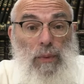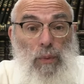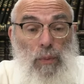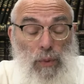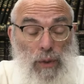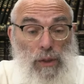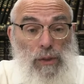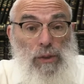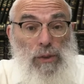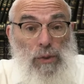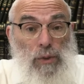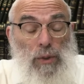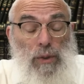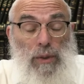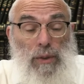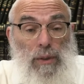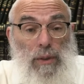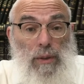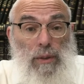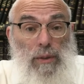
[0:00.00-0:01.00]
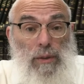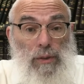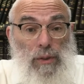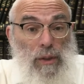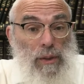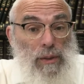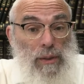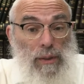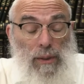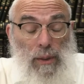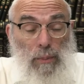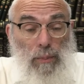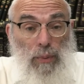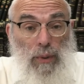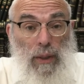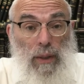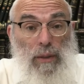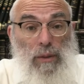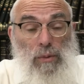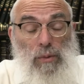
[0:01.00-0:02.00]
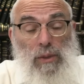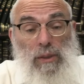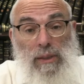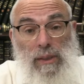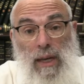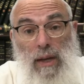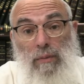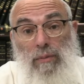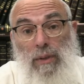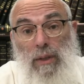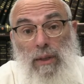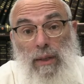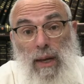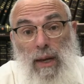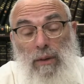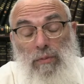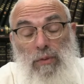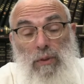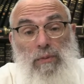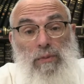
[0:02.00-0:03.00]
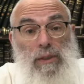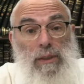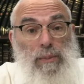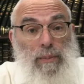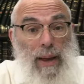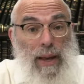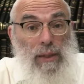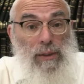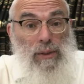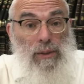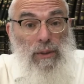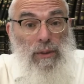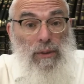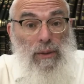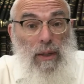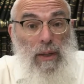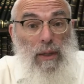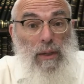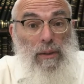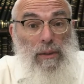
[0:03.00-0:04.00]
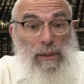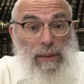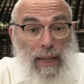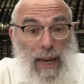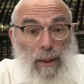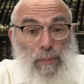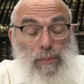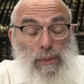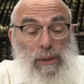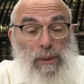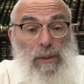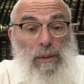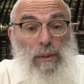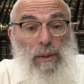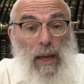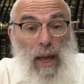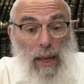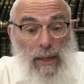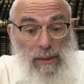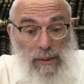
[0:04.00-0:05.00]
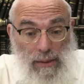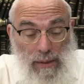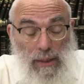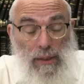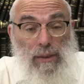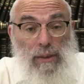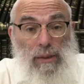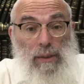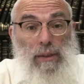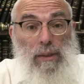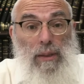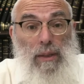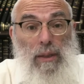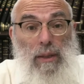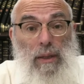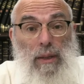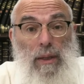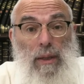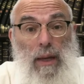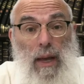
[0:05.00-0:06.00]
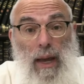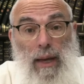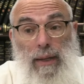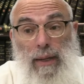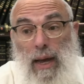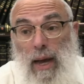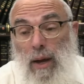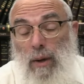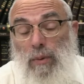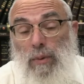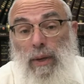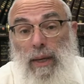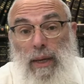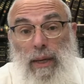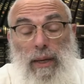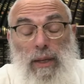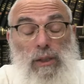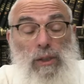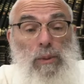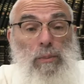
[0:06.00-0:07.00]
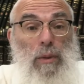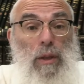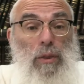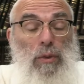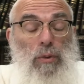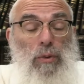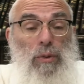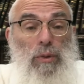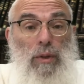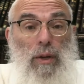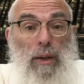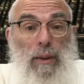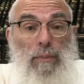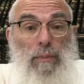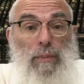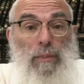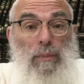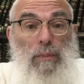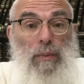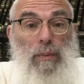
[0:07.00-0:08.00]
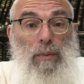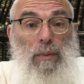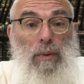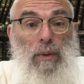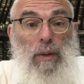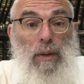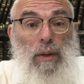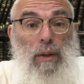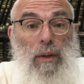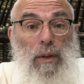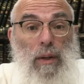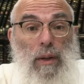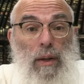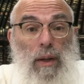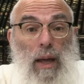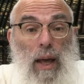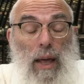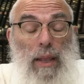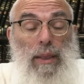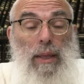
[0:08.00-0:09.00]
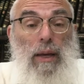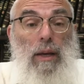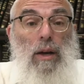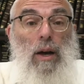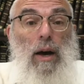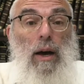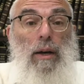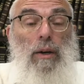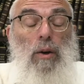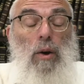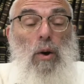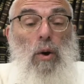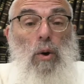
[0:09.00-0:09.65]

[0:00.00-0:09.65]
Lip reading: with a sword, just simply to save the life of his master, stops and sits. And now he hits him a third time. And then God